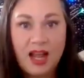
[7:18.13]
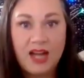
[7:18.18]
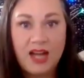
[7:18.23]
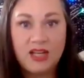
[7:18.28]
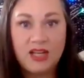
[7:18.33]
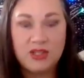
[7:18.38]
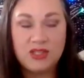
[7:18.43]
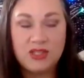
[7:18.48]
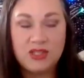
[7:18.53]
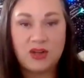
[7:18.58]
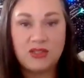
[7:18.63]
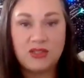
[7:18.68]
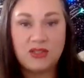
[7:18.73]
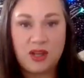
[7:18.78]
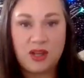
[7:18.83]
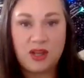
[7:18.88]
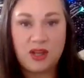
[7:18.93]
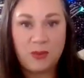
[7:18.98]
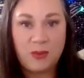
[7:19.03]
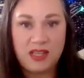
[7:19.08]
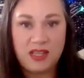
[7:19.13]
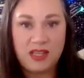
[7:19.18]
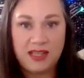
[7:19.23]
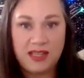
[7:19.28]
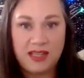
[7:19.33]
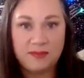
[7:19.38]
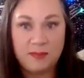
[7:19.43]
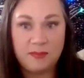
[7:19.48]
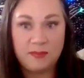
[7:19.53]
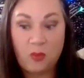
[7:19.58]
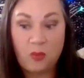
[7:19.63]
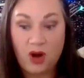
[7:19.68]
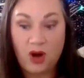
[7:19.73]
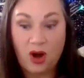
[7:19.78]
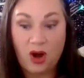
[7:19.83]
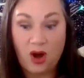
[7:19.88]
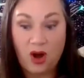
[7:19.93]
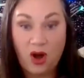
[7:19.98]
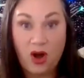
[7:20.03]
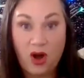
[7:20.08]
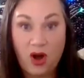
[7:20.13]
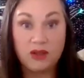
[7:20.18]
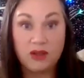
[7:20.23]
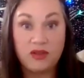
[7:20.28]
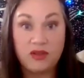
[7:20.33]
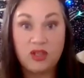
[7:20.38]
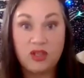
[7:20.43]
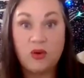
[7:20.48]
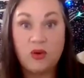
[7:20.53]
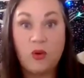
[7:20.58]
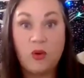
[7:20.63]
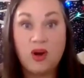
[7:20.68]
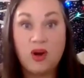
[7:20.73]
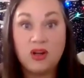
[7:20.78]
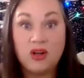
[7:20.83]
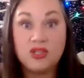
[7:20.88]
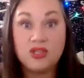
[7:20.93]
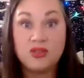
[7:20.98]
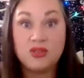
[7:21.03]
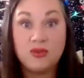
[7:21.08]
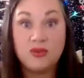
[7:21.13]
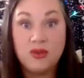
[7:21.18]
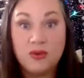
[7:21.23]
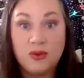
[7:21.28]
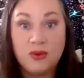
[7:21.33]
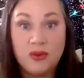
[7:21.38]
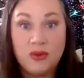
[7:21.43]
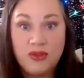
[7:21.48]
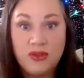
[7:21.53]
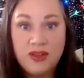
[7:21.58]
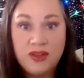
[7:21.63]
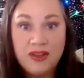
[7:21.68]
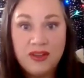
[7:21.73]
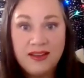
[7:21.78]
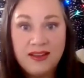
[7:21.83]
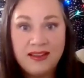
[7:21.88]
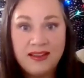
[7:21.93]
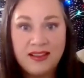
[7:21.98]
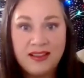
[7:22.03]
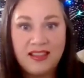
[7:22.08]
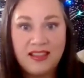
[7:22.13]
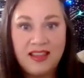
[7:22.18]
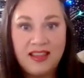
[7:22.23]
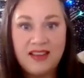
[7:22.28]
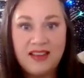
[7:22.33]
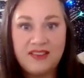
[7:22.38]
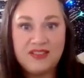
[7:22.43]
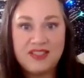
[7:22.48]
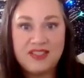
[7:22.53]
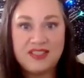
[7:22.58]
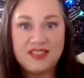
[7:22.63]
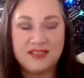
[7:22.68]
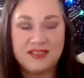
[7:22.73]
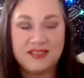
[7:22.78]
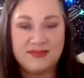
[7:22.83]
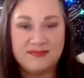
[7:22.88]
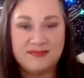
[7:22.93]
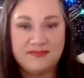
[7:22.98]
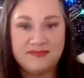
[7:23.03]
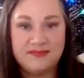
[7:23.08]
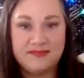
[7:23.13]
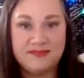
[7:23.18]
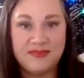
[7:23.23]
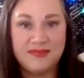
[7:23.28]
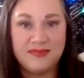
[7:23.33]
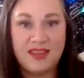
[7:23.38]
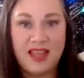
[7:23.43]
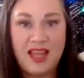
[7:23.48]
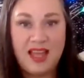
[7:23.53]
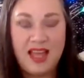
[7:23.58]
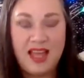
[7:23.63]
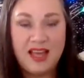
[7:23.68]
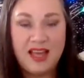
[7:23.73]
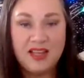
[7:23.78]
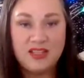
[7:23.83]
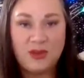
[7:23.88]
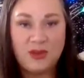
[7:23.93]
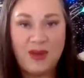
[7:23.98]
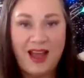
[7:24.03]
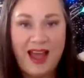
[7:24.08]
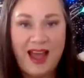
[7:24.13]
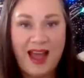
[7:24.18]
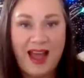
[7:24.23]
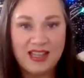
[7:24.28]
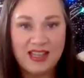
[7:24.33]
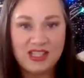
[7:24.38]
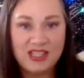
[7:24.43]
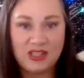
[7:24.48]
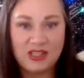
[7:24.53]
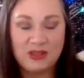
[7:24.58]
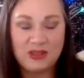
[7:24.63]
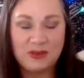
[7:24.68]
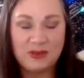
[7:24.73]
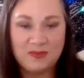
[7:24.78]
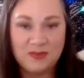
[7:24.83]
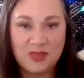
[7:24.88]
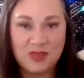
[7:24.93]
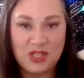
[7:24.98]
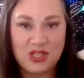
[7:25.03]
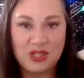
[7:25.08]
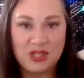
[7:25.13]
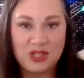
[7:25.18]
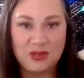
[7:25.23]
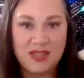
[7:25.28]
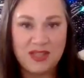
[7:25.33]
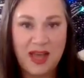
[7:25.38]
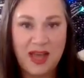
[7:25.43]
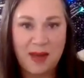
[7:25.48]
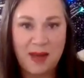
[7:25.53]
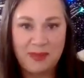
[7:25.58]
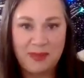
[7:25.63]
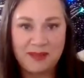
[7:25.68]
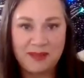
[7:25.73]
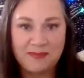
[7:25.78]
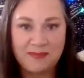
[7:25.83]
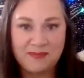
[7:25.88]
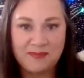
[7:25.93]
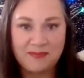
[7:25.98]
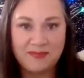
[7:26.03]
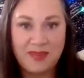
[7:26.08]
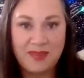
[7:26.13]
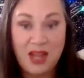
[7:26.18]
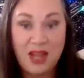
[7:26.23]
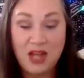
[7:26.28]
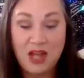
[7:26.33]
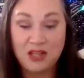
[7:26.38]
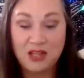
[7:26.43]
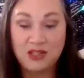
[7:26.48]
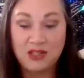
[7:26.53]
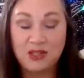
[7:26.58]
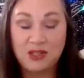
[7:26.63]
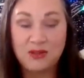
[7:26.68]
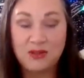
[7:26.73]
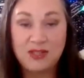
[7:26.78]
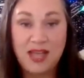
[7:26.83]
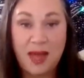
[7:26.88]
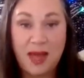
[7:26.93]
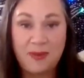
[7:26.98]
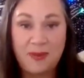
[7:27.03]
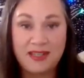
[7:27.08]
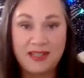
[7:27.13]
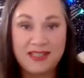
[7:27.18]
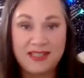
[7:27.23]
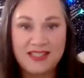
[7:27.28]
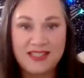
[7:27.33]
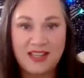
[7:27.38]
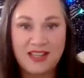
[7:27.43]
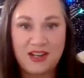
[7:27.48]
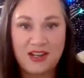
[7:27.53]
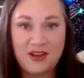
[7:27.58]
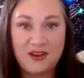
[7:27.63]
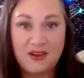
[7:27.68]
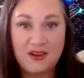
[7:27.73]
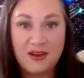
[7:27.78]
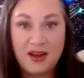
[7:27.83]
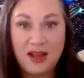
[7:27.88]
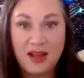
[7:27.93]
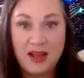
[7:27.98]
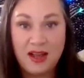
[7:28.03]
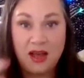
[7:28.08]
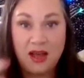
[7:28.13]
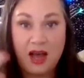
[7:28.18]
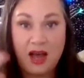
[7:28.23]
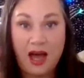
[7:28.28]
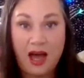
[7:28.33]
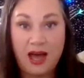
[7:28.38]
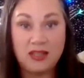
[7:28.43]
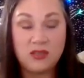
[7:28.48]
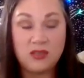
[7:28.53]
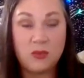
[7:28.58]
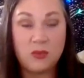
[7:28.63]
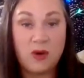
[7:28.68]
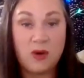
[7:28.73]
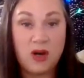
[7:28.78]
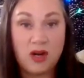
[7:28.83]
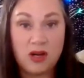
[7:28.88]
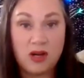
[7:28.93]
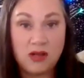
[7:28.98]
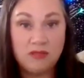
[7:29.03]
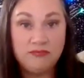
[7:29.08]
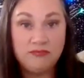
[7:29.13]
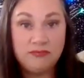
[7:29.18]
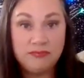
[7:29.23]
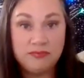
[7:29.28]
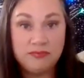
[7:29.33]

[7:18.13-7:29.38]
and you start to go within where all of your truth lives. So I ask you to choose happy. Choose happiness that your eyes work,